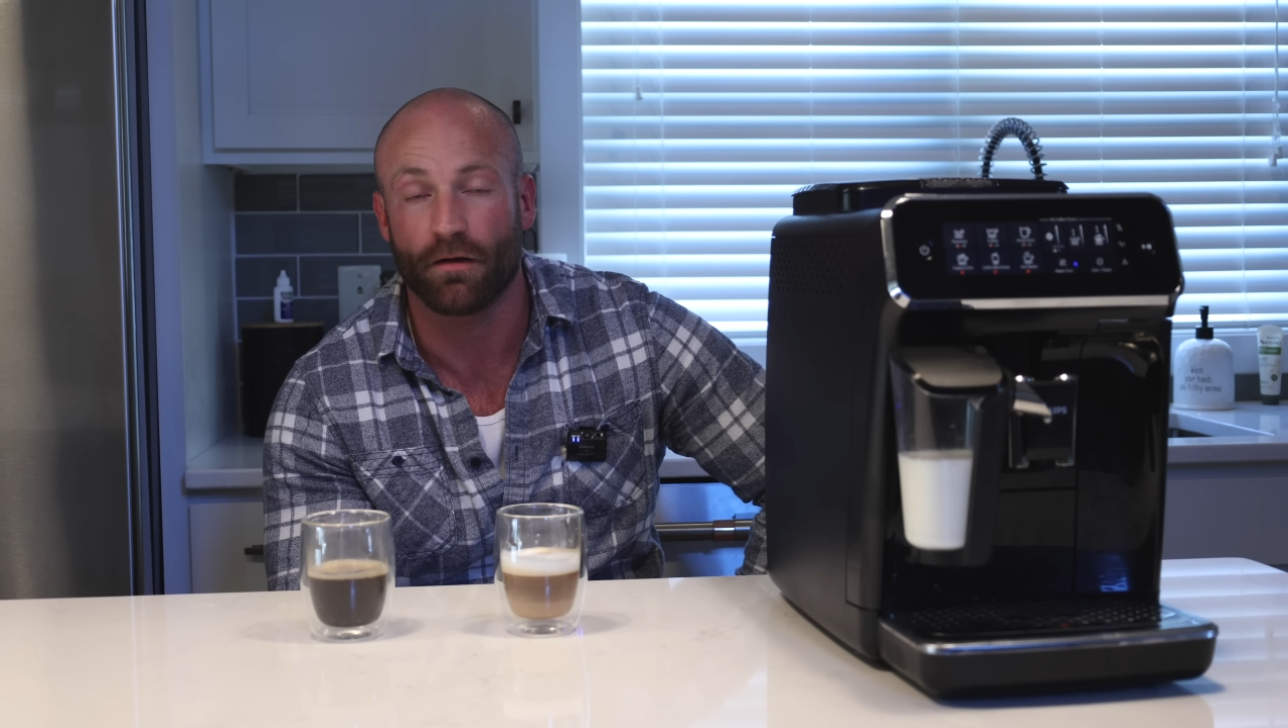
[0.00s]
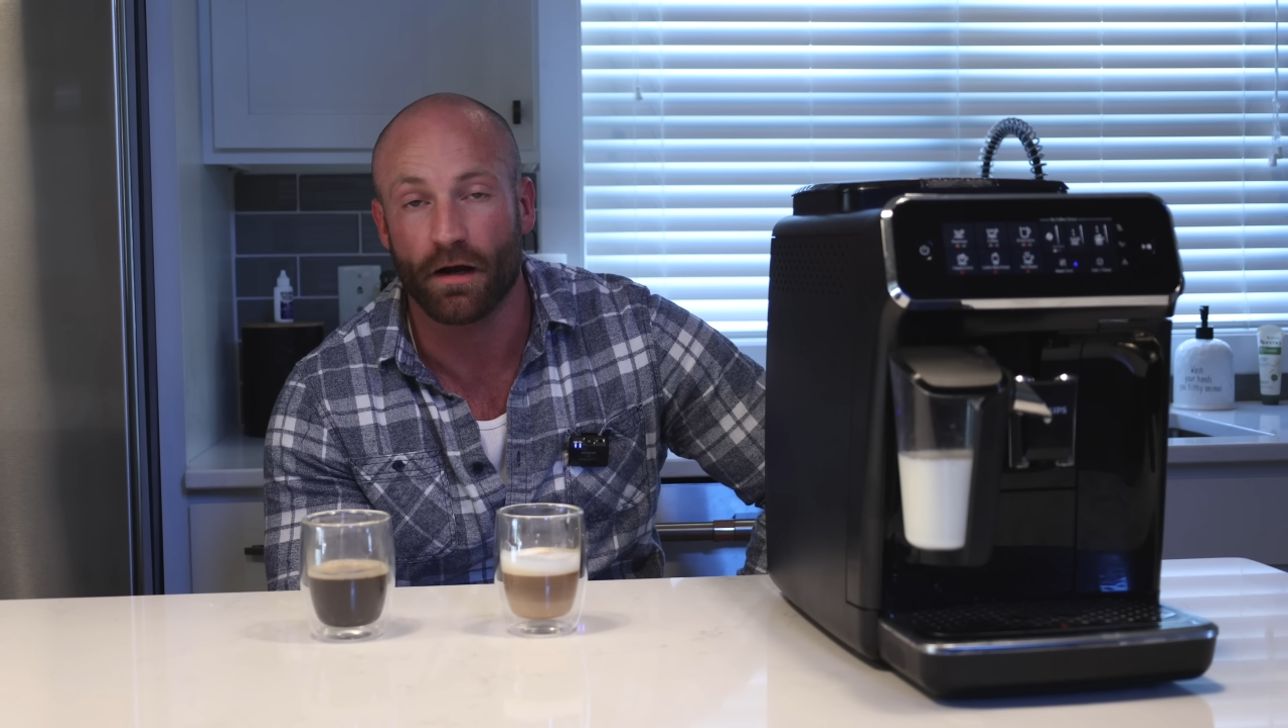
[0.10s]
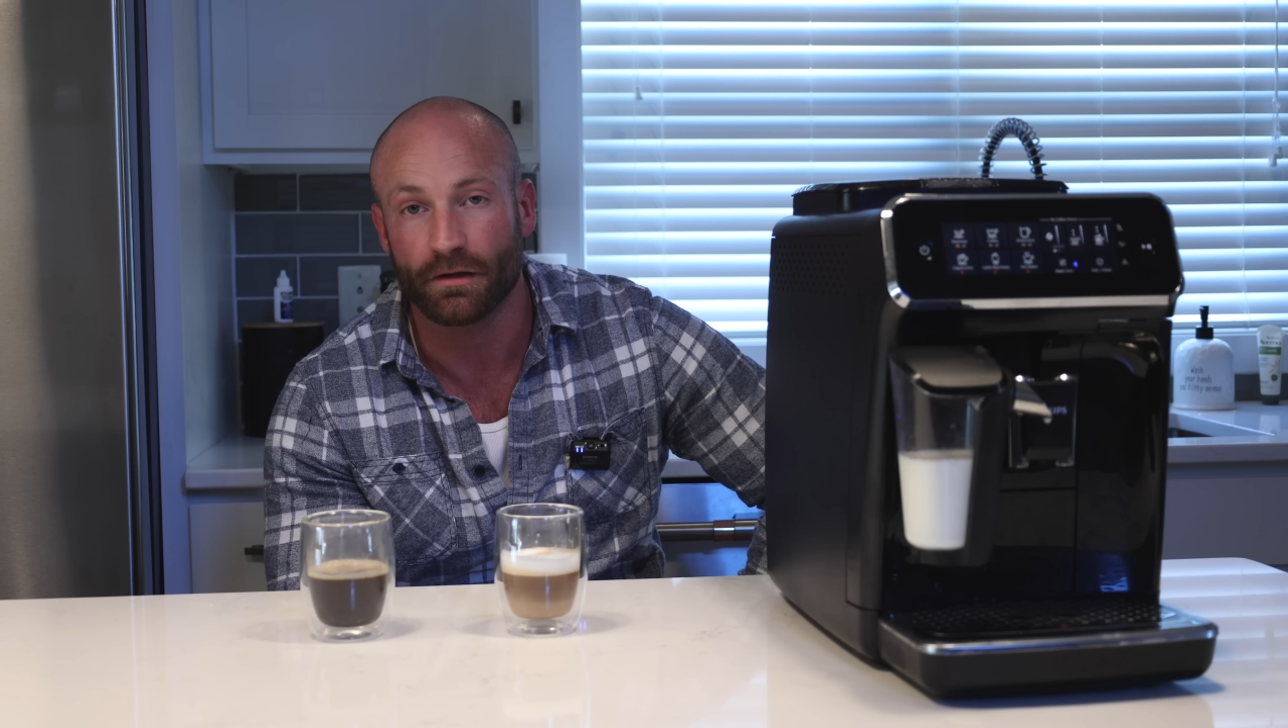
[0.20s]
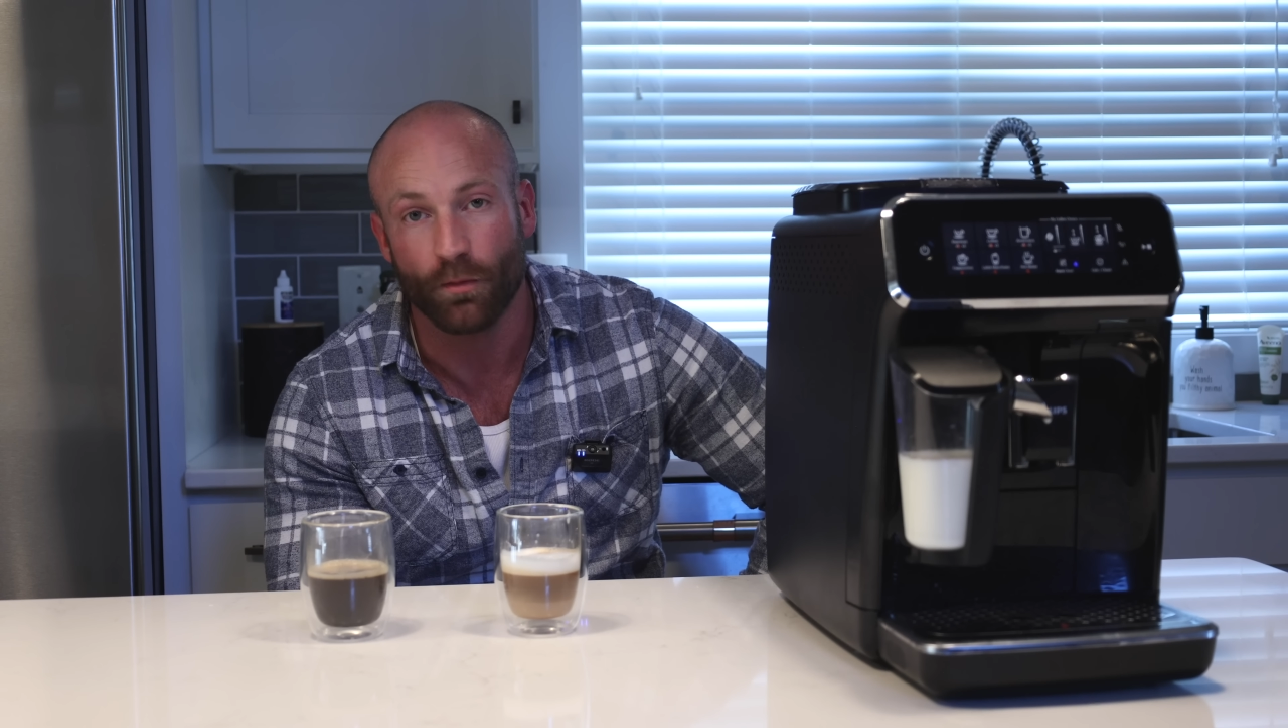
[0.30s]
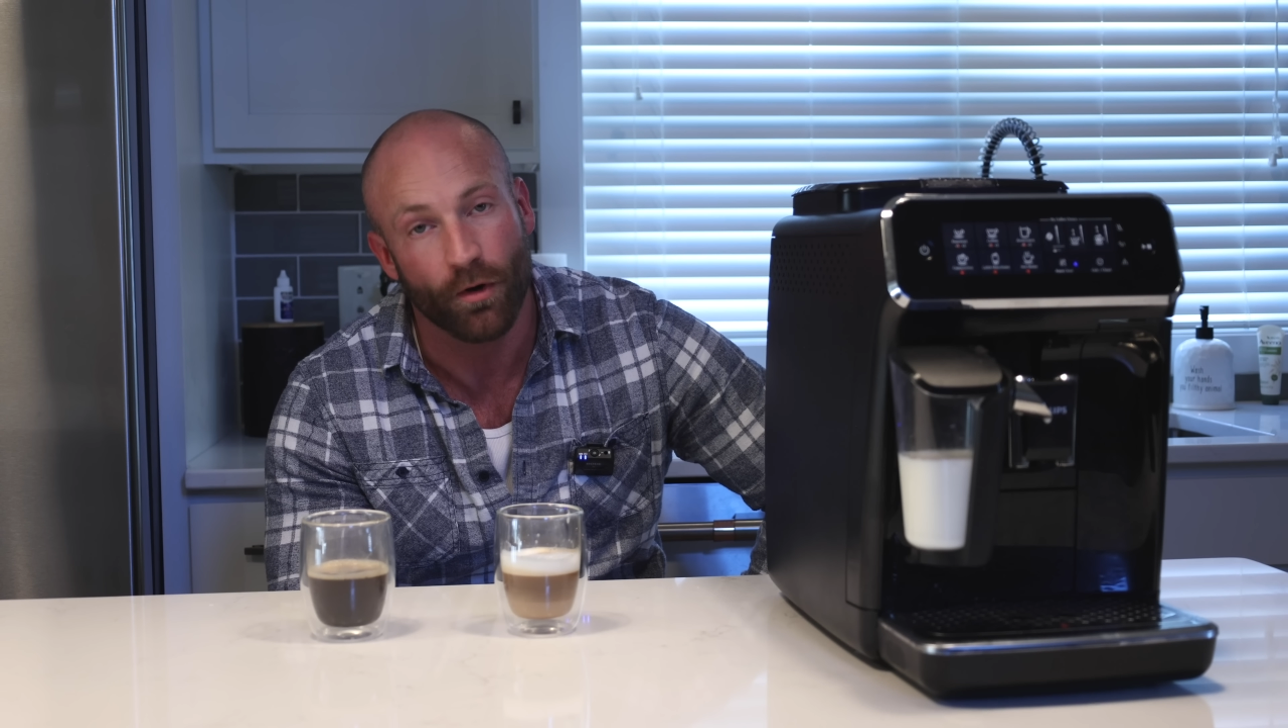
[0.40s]

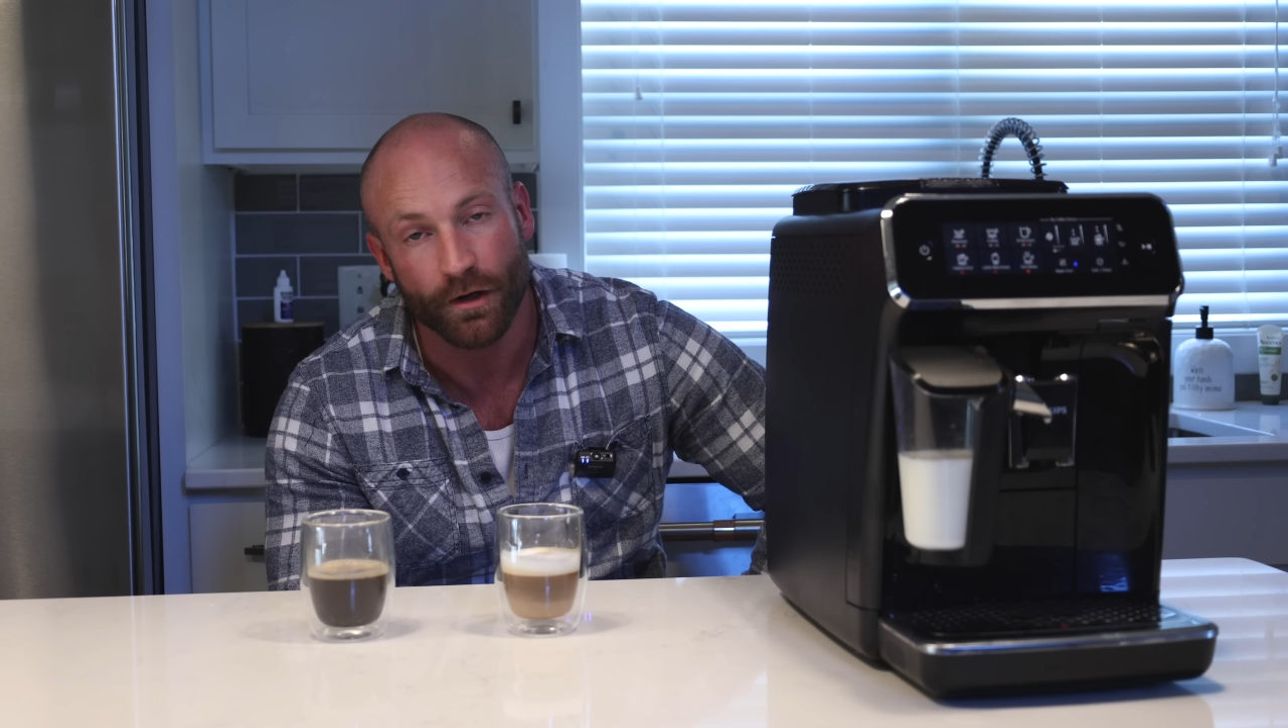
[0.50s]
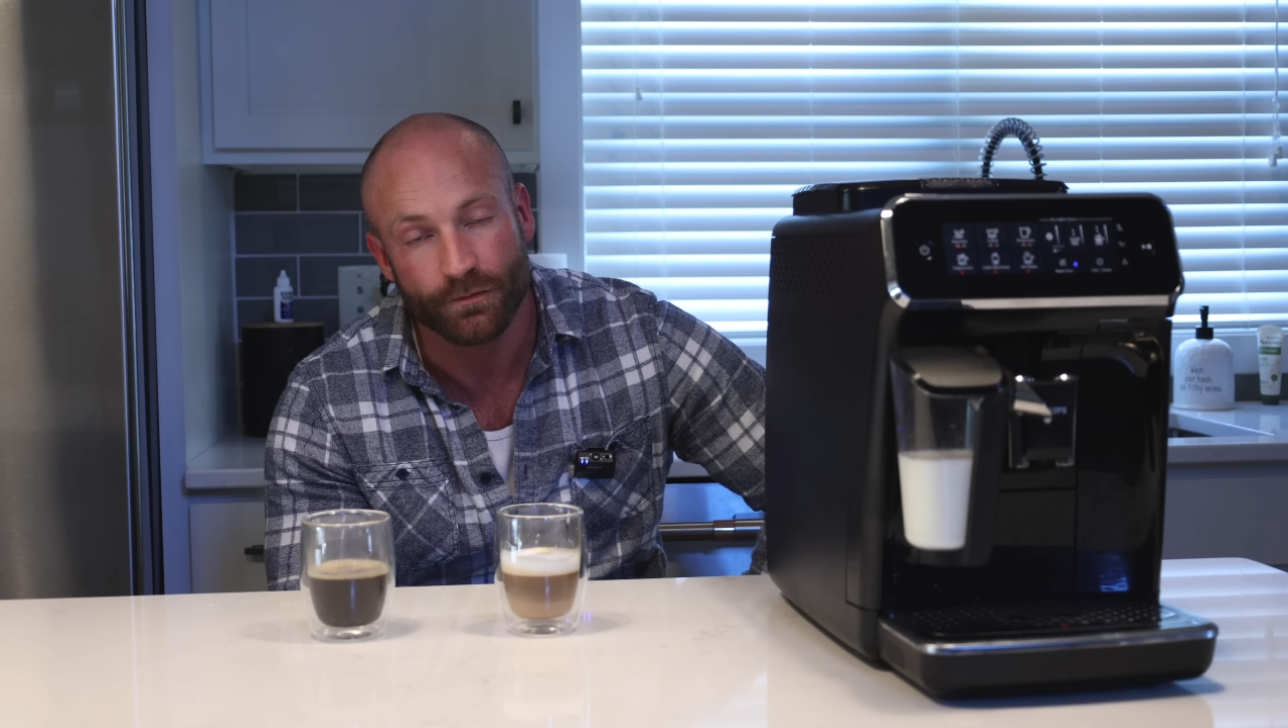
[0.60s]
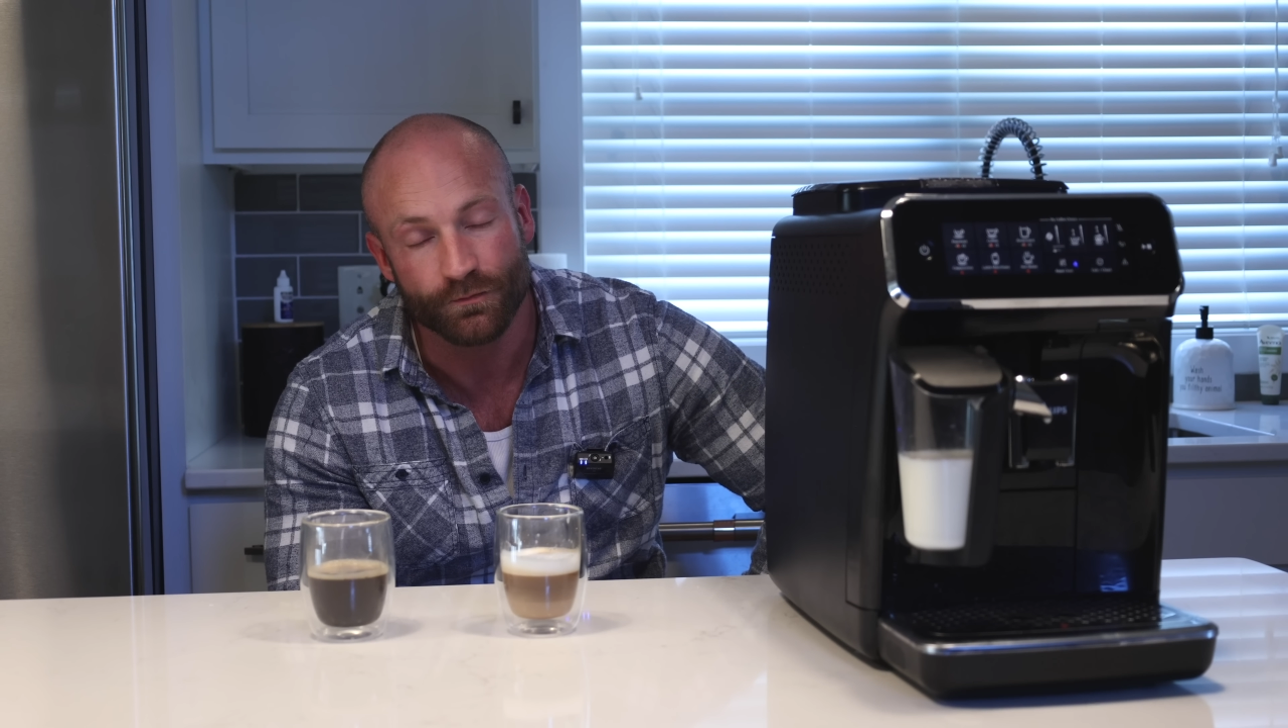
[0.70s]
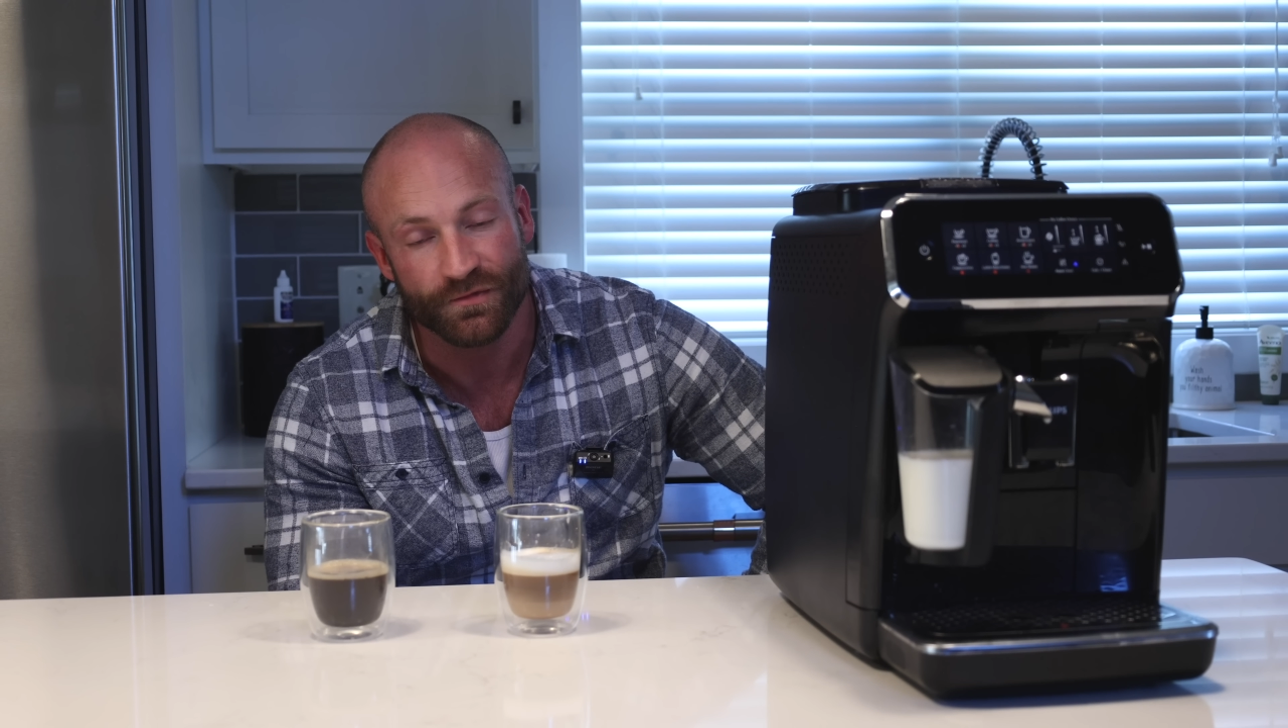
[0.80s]
o'clock in the morning.